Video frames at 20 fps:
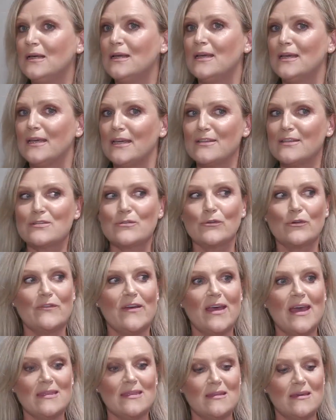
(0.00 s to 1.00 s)
is sort of
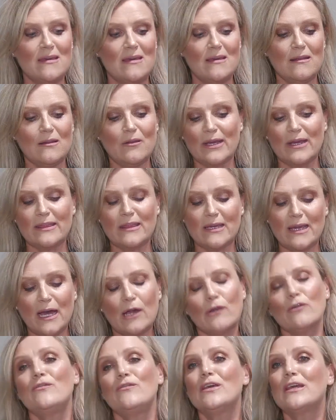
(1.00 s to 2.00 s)
out there, like the
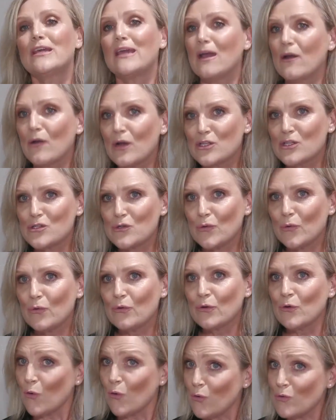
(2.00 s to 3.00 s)
colour of your garage door
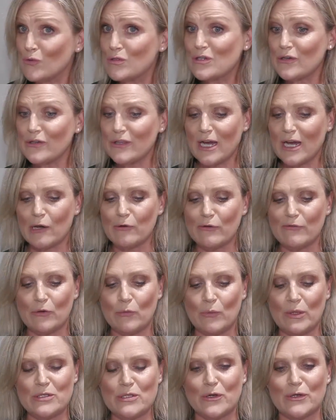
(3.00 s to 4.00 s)
and also the colour of
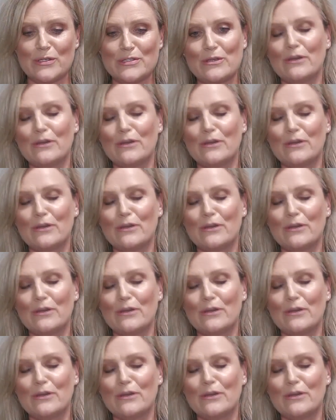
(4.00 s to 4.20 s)
your windows.